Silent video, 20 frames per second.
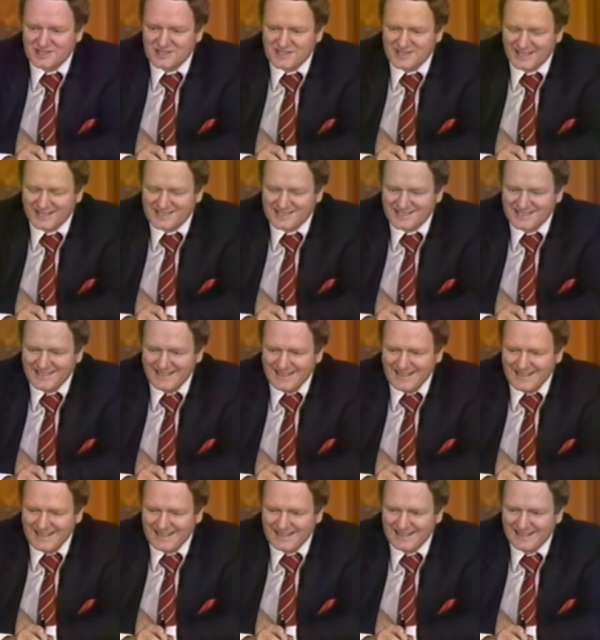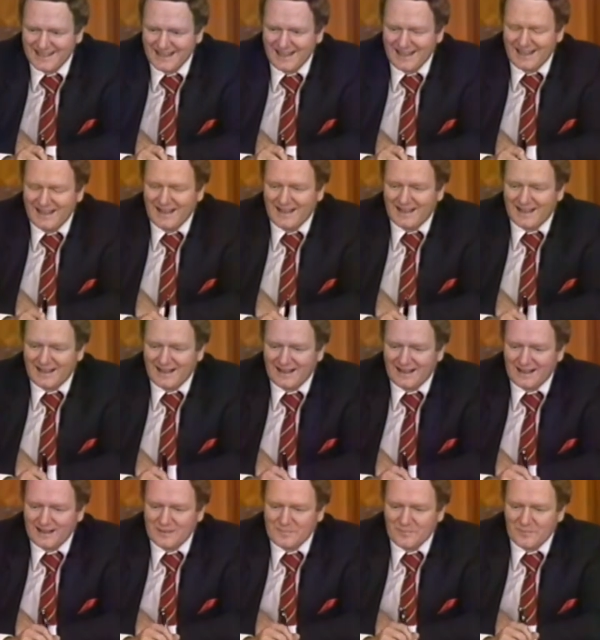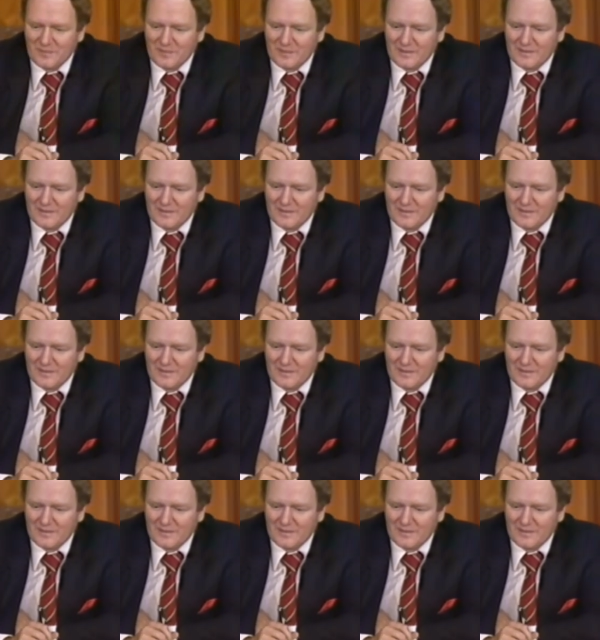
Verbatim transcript: 16, um,